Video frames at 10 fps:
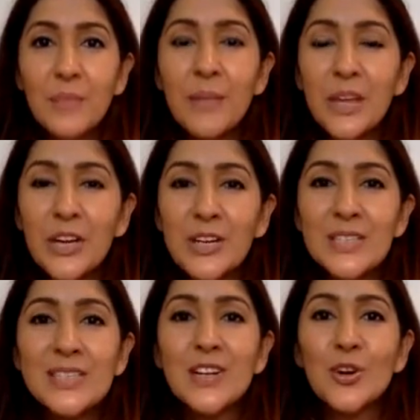
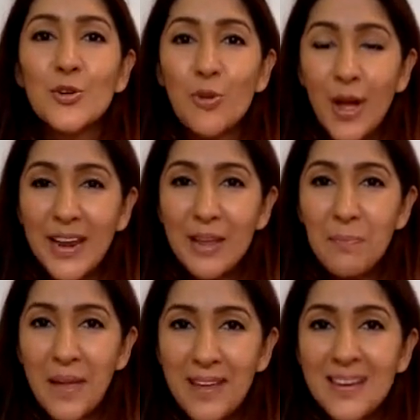because
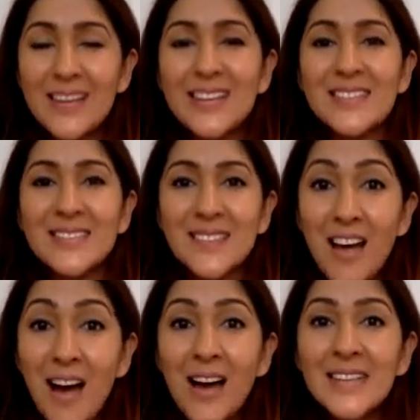chronic pain is
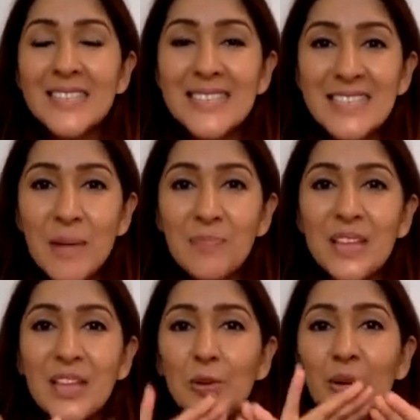not
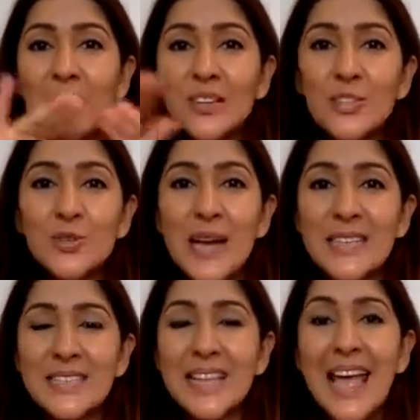something you can
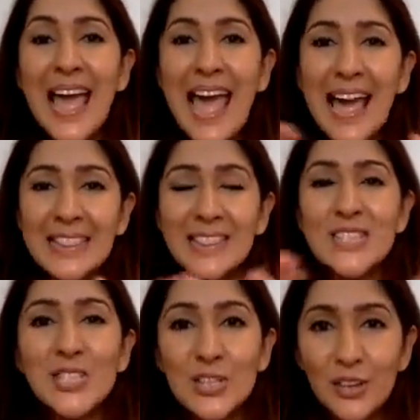address at
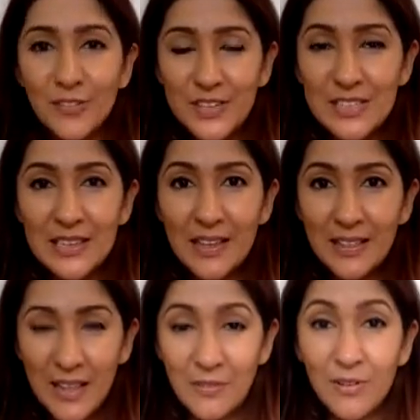the surface
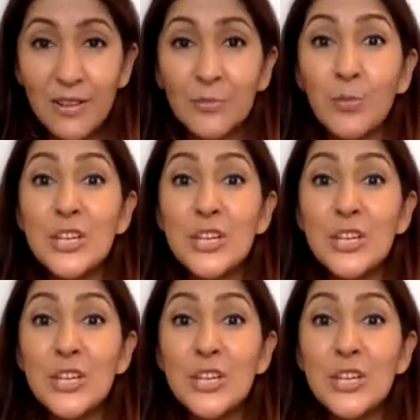level,